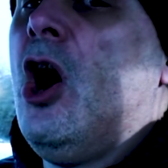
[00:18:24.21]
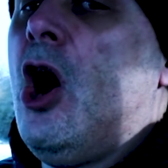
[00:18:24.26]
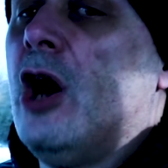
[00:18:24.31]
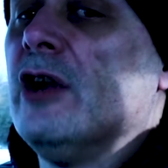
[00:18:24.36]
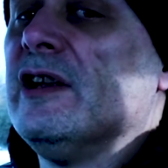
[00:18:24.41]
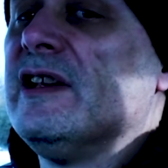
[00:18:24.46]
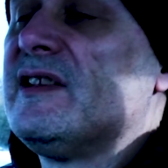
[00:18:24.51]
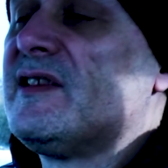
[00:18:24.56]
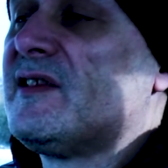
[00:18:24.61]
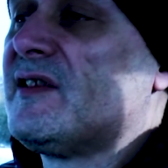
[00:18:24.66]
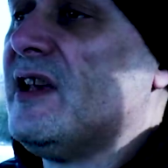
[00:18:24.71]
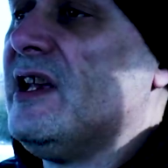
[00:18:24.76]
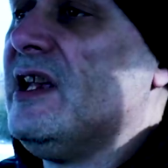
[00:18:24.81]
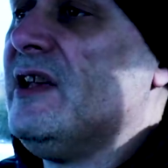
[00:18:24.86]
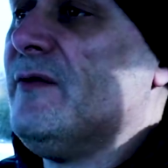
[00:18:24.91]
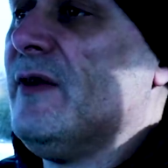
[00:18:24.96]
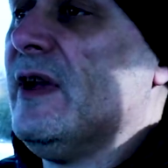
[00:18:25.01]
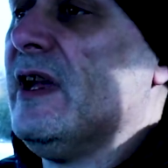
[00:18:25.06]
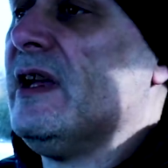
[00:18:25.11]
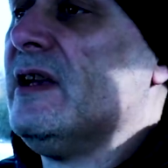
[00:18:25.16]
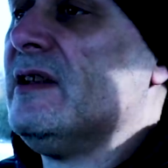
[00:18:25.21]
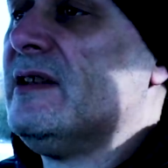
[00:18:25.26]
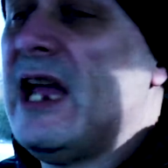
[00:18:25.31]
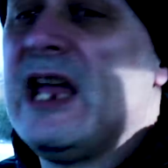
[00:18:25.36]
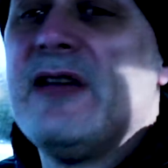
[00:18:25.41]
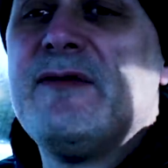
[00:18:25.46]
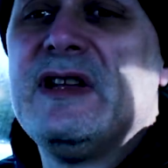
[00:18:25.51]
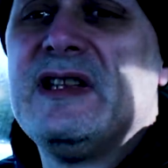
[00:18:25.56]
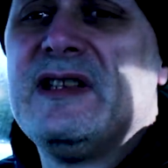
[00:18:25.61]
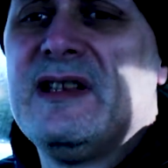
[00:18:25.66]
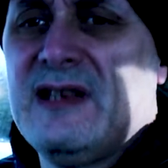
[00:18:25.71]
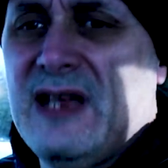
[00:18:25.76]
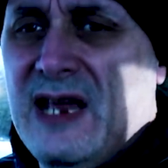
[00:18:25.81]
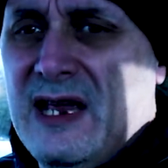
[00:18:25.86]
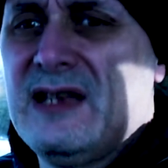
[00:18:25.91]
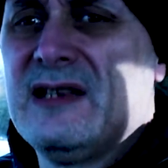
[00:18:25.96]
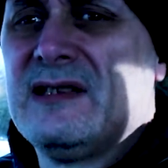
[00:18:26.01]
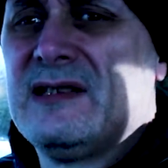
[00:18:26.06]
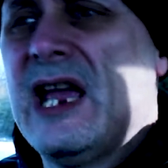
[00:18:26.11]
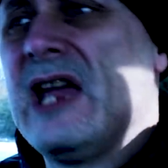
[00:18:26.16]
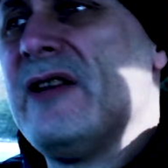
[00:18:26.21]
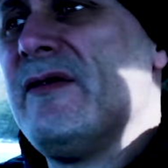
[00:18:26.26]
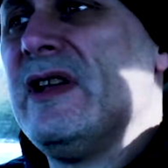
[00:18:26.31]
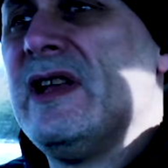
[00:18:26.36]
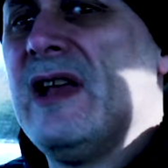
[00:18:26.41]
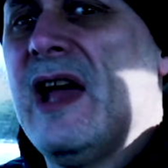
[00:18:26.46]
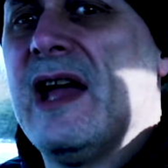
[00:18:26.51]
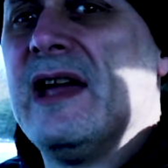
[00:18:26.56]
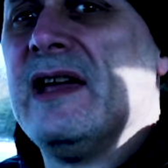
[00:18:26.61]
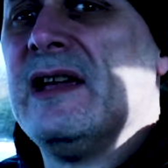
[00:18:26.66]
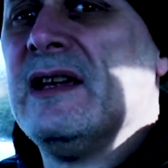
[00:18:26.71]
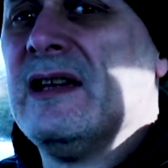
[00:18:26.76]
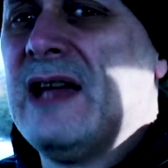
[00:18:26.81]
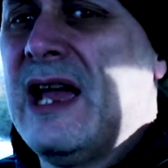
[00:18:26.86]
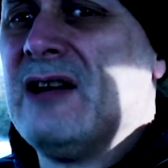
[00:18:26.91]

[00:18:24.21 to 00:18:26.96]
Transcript: On his CV, David David Haye,